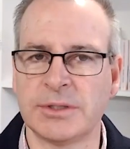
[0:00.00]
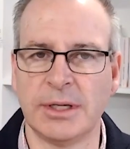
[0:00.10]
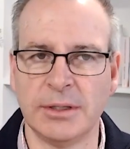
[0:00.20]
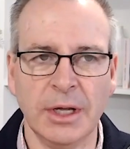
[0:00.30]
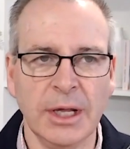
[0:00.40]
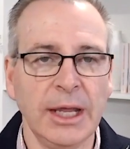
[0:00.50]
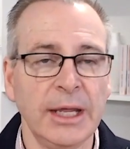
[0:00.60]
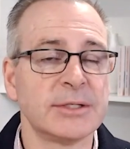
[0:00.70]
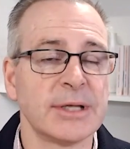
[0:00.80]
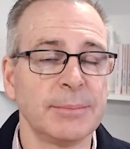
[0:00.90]
And in
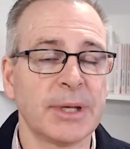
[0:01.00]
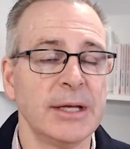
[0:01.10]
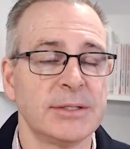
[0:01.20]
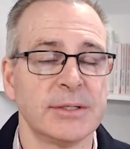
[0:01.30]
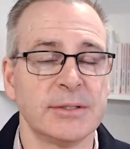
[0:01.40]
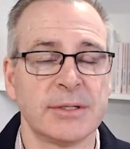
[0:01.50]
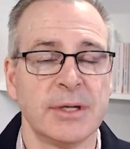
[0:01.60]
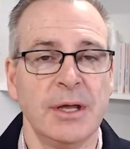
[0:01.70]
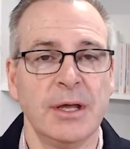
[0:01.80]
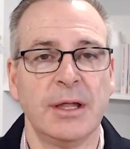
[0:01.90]
some cases,
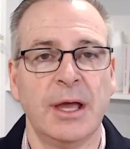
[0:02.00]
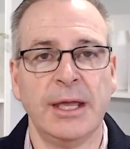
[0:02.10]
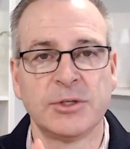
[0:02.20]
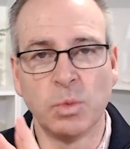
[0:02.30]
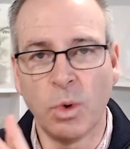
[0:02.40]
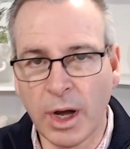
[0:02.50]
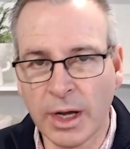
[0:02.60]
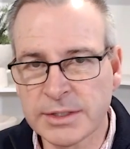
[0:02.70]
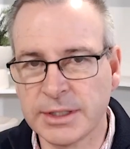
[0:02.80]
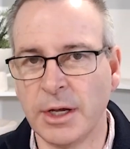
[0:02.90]
it's
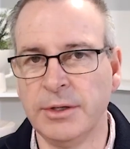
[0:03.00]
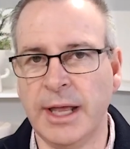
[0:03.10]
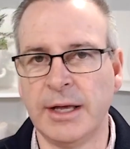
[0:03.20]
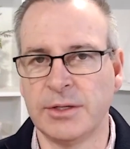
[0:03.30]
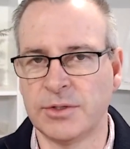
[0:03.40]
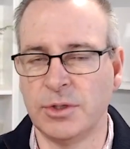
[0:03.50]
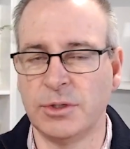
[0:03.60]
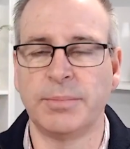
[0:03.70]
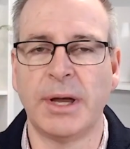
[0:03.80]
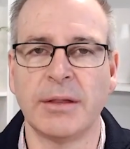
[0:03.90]
wise to go down a certain
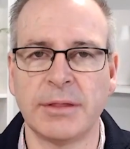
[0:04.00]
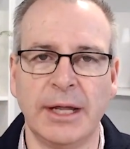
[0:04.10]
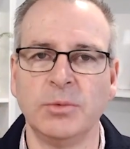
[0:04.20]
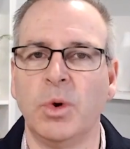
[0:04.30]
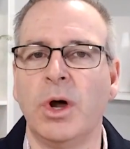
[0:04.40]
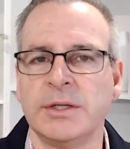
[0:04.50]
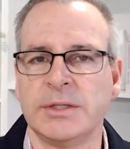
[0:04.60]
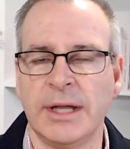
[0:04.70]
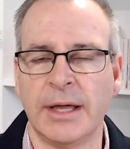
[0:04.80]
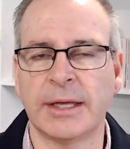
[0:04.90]
path and unwise
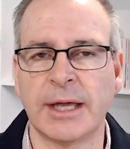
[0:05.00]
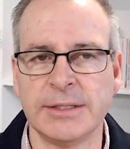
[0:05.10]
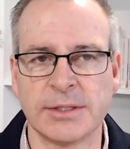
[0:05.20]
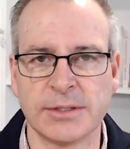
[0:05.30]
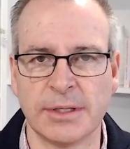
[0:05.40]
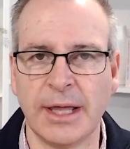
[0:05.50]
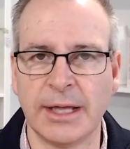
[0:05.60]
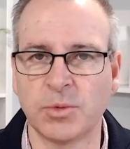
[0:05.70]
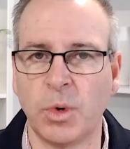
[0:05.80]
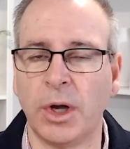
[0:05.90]
in other cases. And
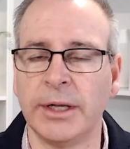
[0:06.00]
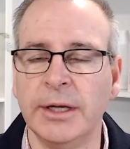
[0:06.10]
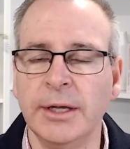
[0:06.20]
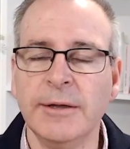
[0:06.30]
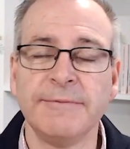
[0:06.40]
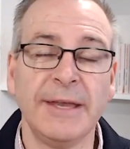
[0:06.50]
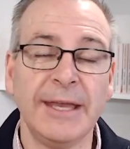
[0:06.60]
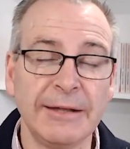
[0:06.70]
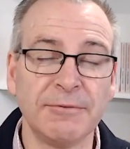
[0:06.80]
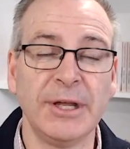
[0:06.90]
that's why for
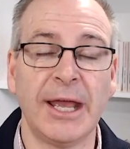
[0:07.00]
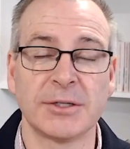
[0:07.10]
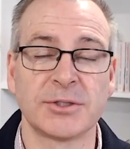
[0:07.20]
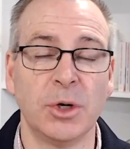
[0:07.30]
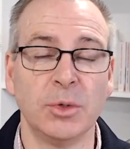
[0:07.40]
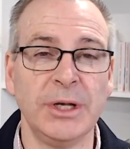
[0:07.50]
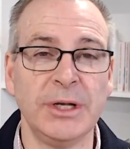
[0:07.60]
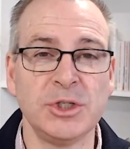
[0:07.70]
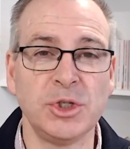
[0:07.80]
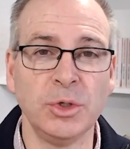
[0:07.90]
every household, it
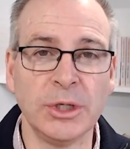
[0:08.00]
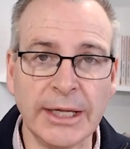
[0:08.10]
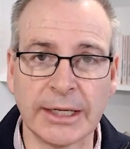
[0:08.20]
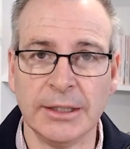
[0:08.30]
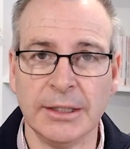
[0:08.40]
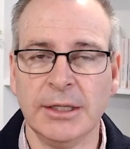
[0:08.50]
is unique.